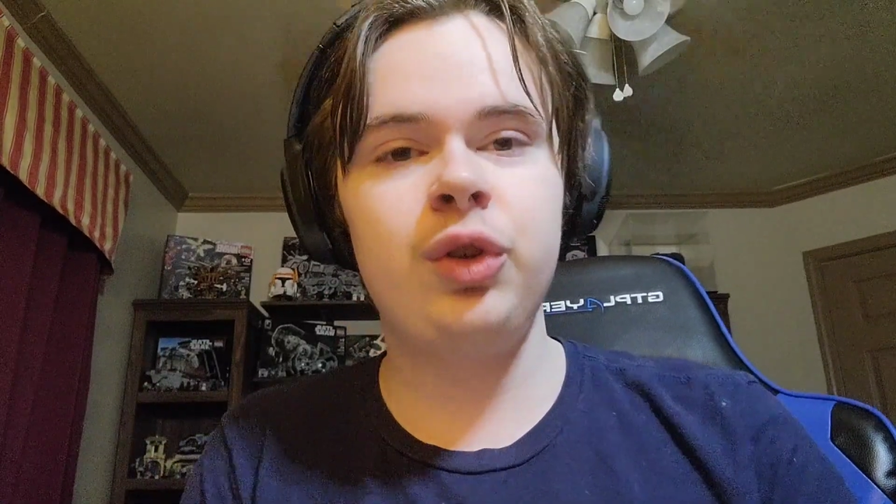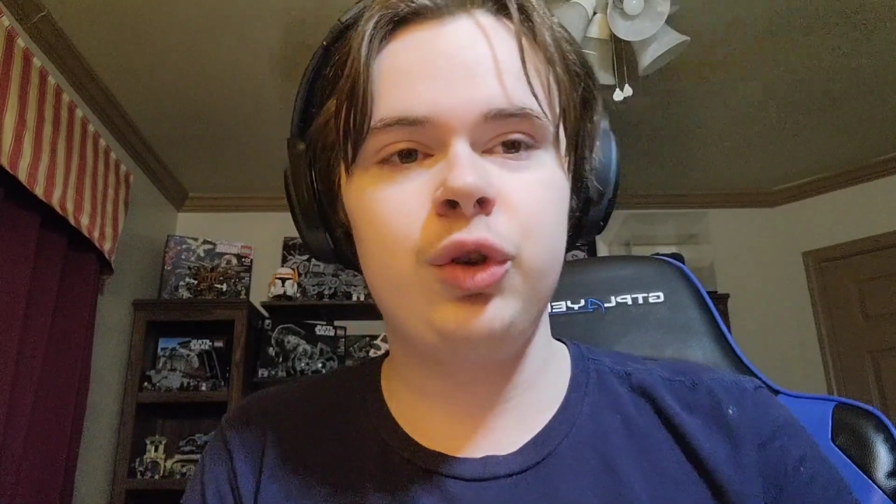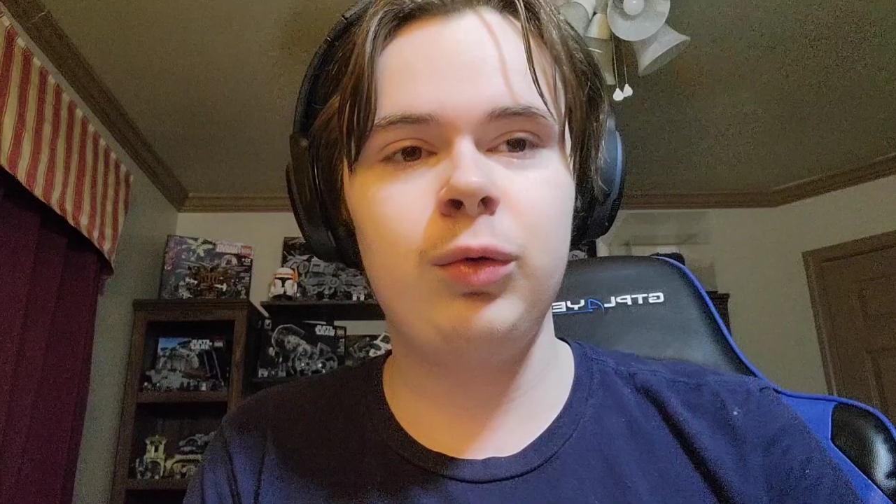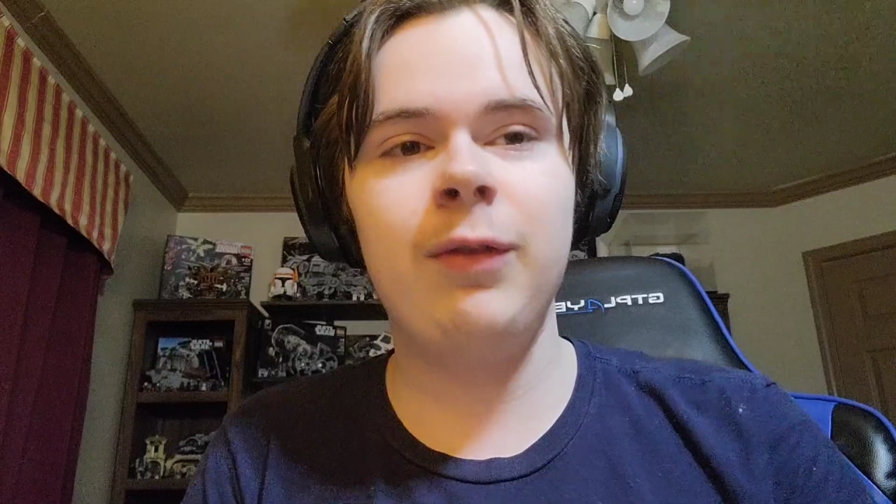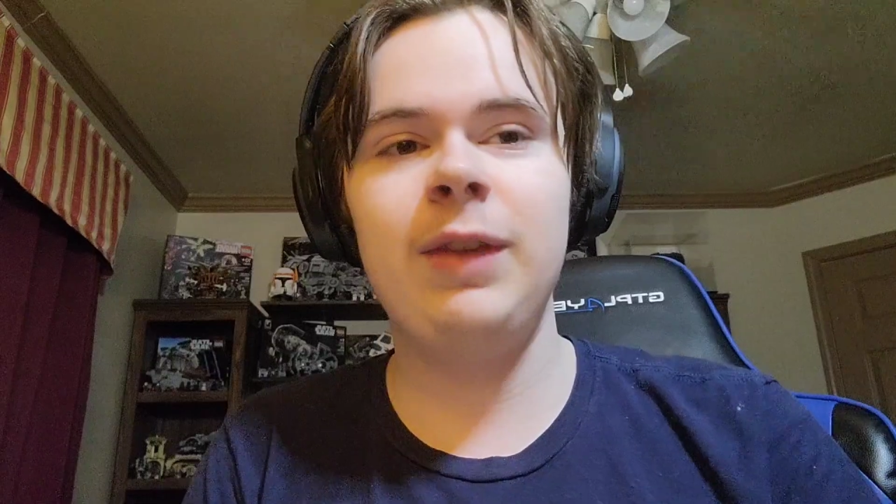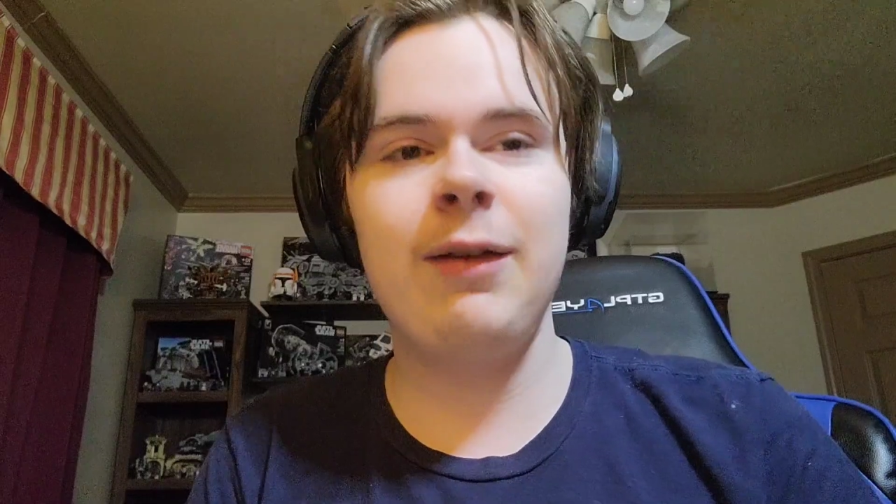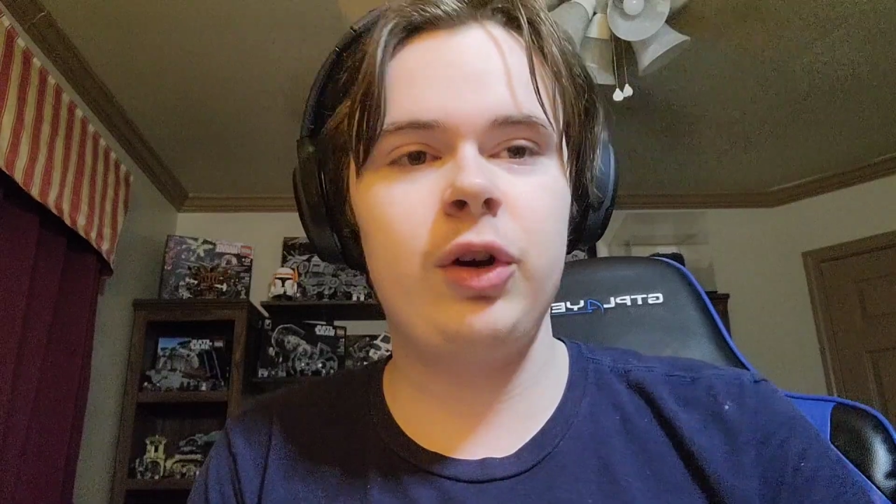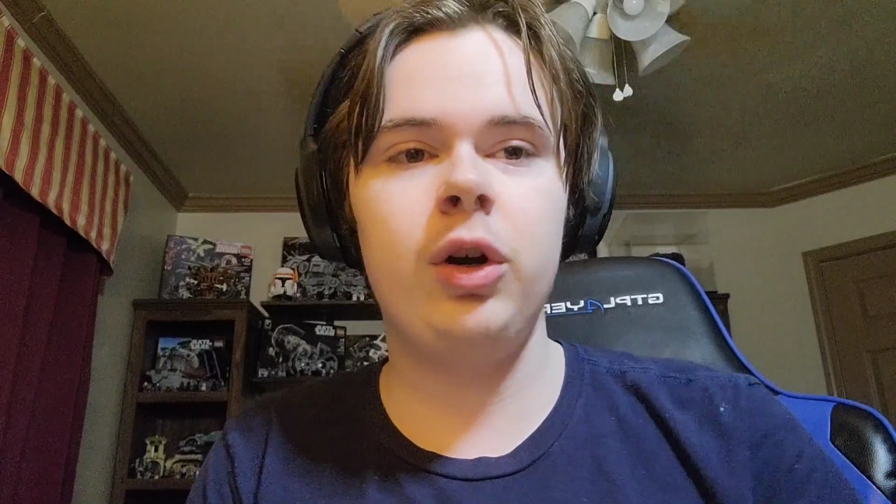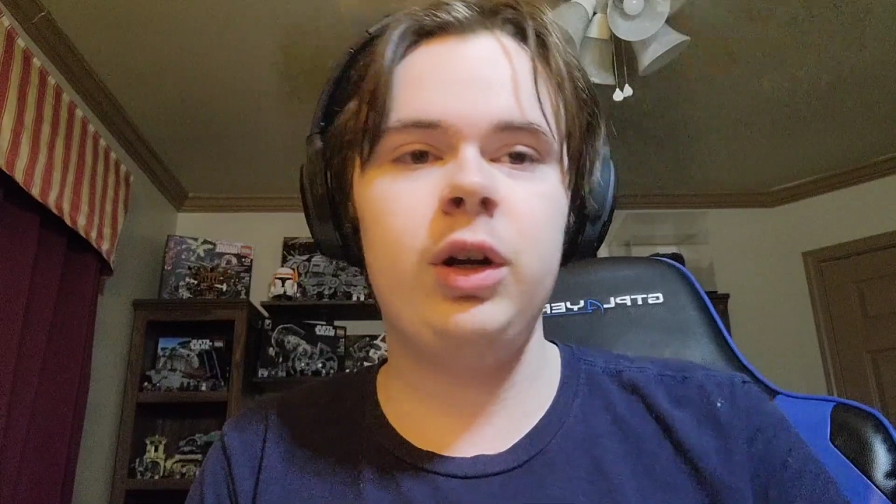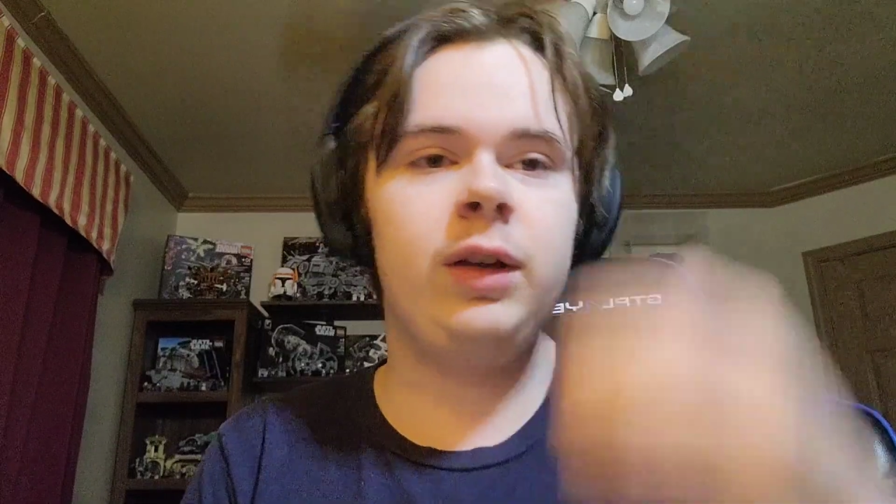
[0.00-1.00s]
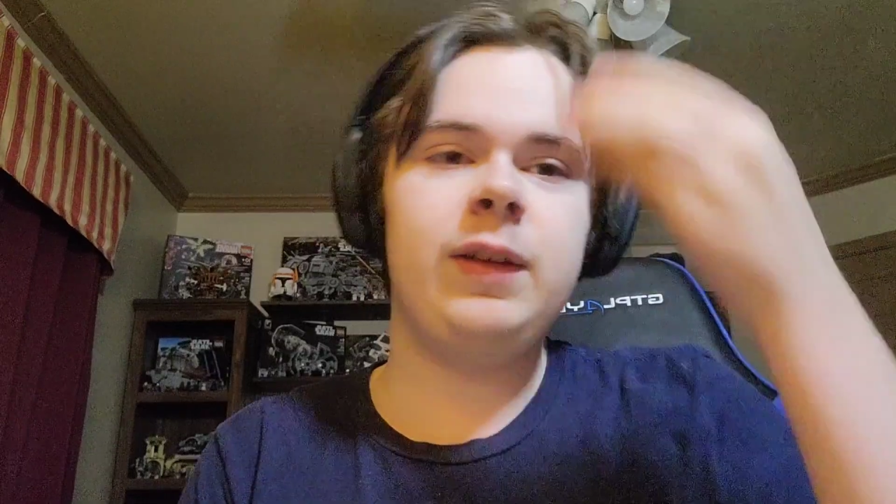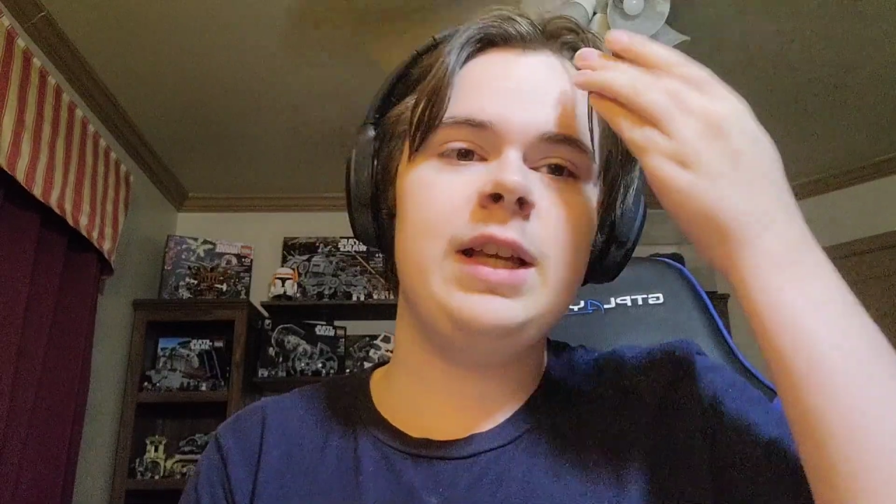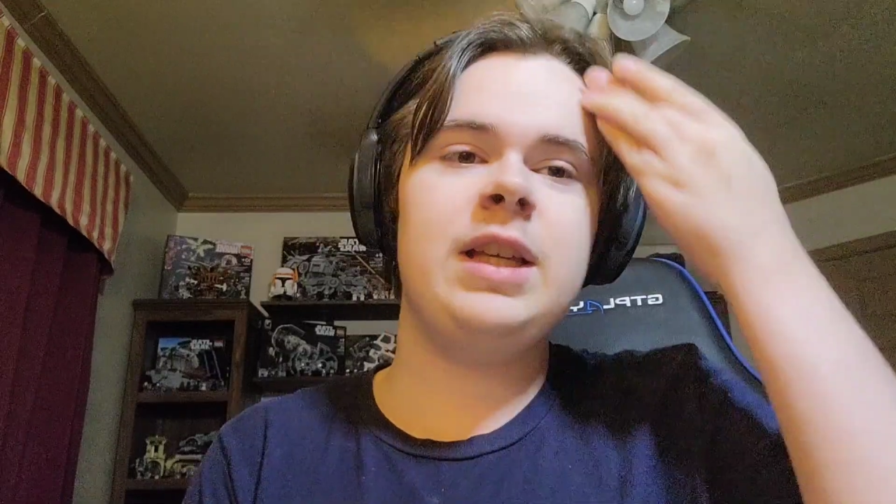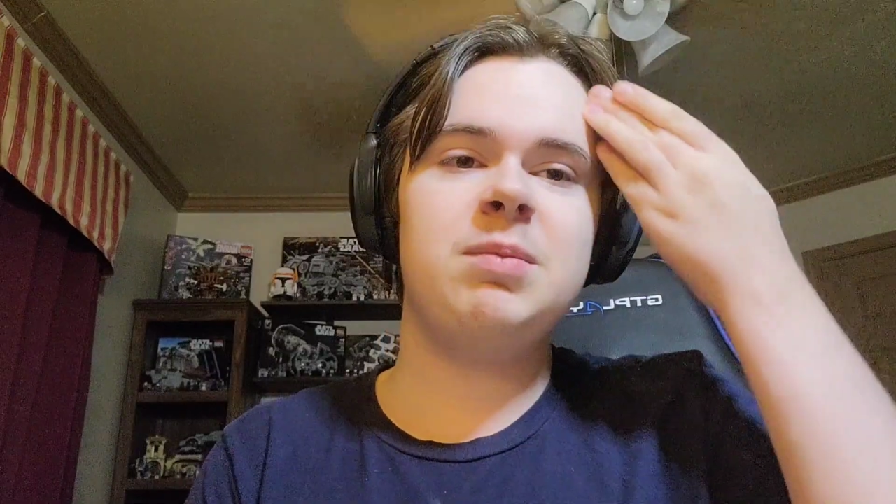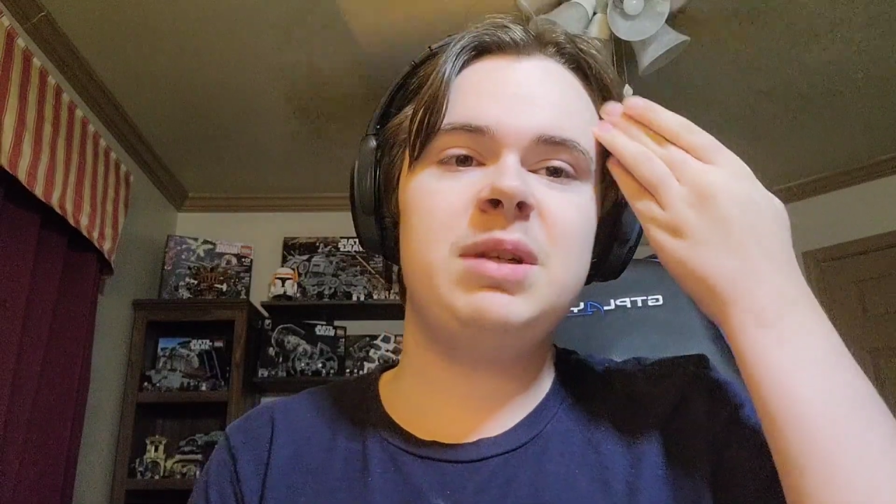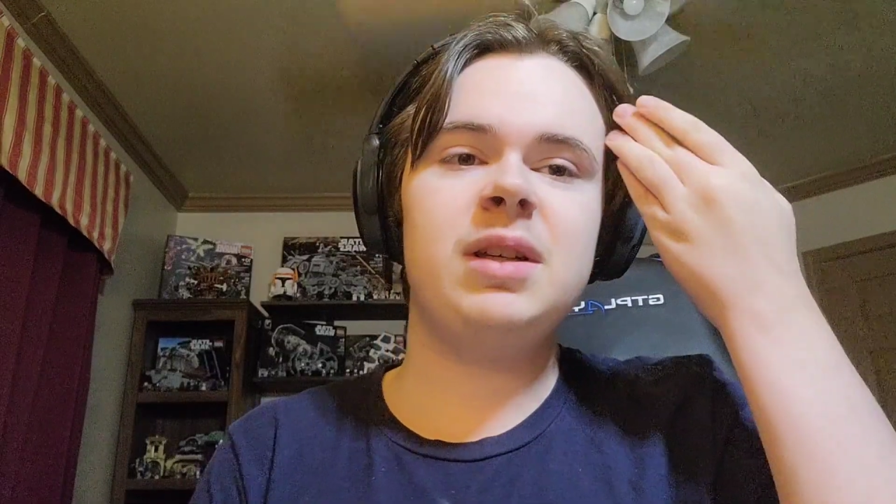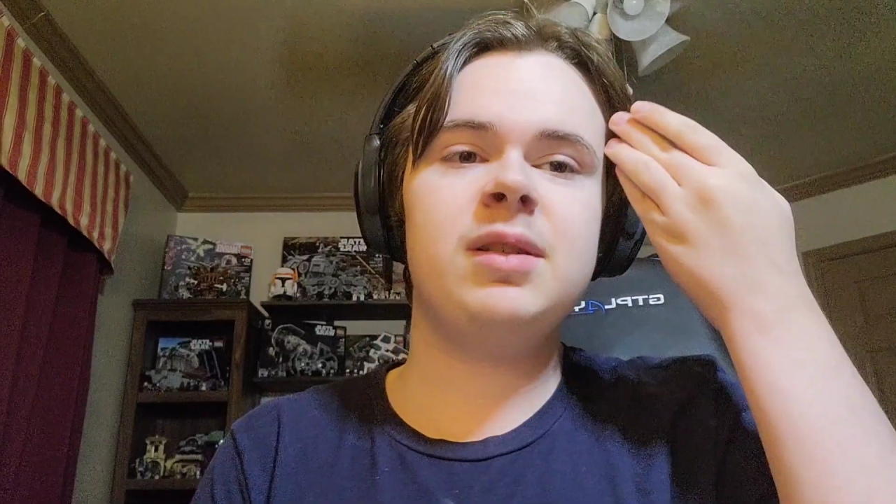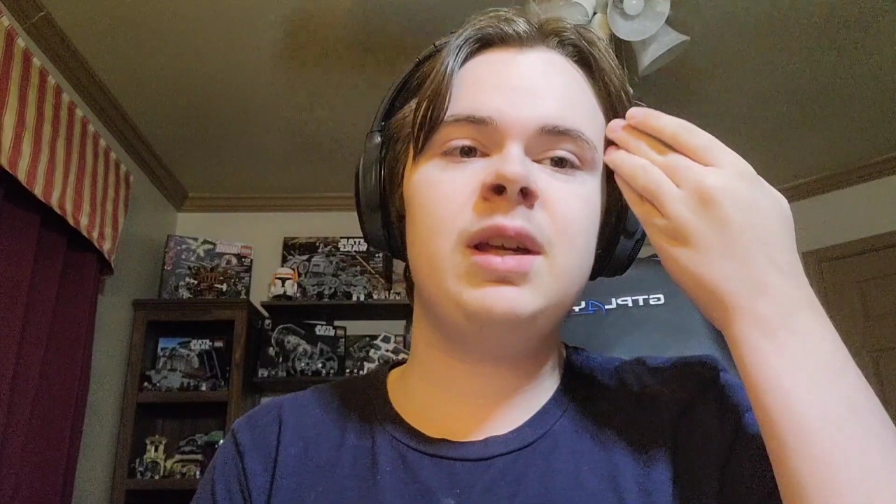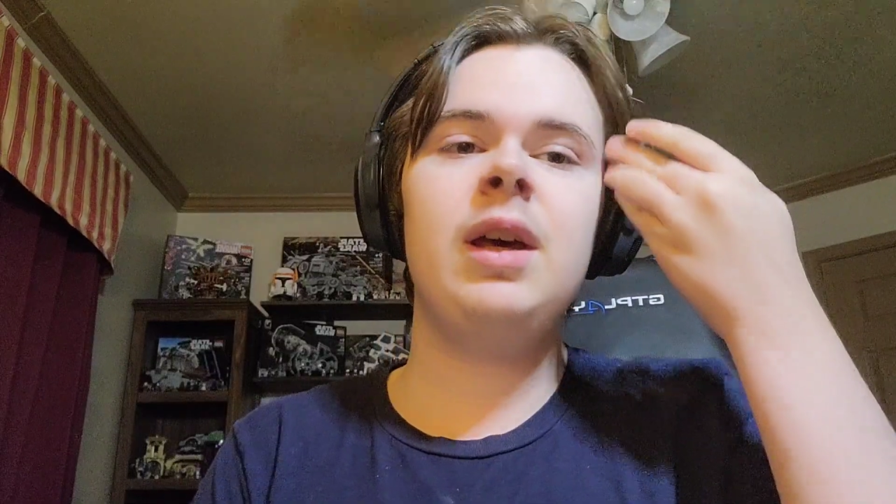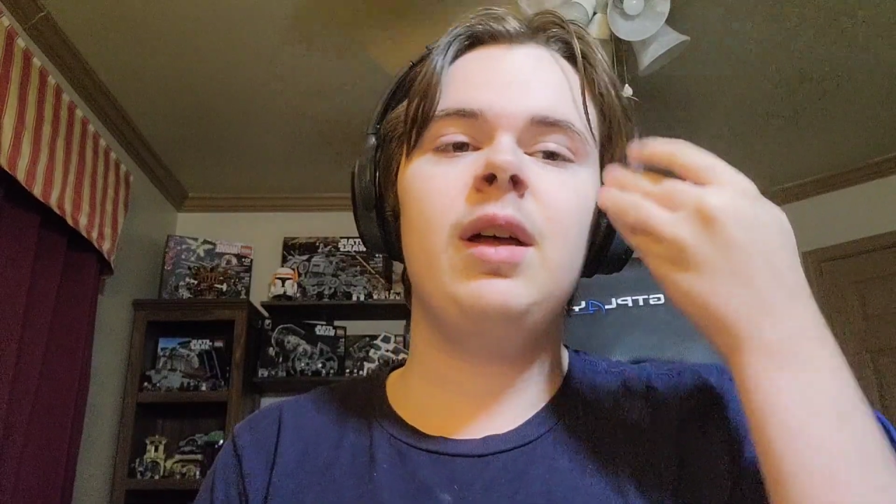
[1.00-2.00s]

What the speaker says: to have never heard of these, because